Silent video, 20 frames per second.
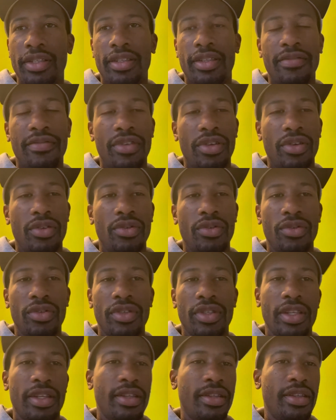the
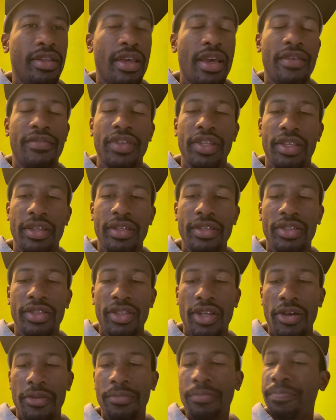views, and everything.
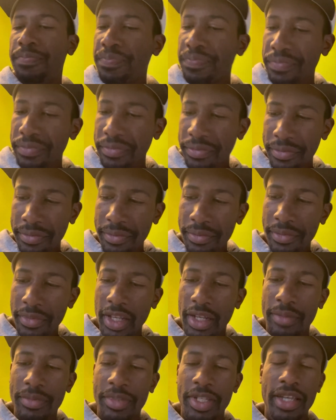So
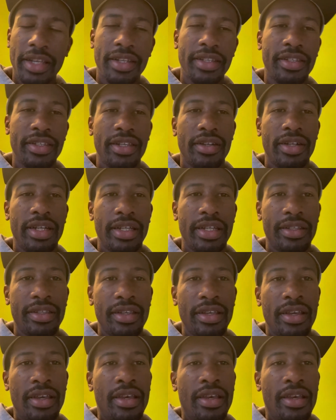I'm taking it serious.